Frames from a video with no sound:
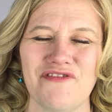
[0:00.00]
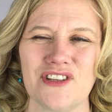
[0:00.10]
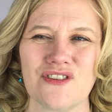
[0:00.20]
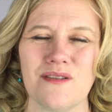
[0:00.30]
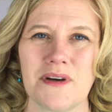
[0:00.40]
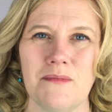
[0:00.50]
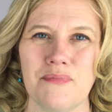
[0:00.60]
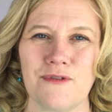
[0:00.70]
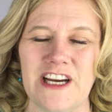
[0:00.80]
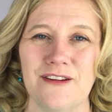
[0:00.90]
filter in my
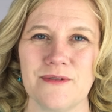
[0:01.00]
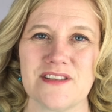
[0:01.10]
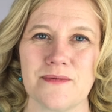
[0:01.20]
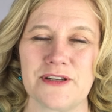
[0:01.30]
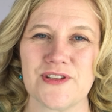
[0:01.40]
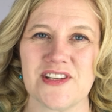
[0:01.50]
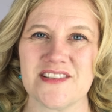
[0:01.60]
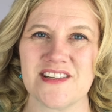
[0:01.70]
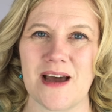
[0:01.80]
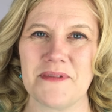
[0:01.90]
brain was supposed to
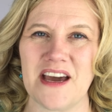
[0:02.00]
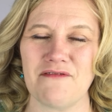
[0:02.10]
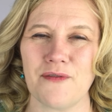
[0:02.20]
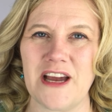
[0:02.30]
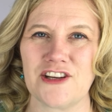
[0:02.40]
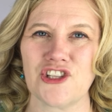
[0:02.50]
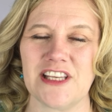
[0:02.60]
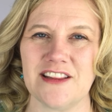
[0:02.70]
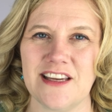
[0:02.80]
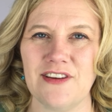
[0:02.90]
stop that from
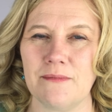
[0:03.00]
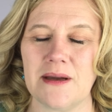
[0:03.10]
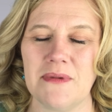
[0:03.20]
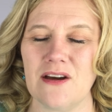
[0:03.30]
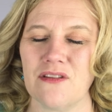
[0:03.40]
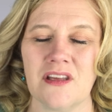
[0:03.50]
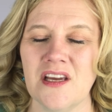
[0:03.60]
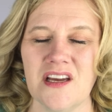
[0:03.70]
actually leaving my mouth.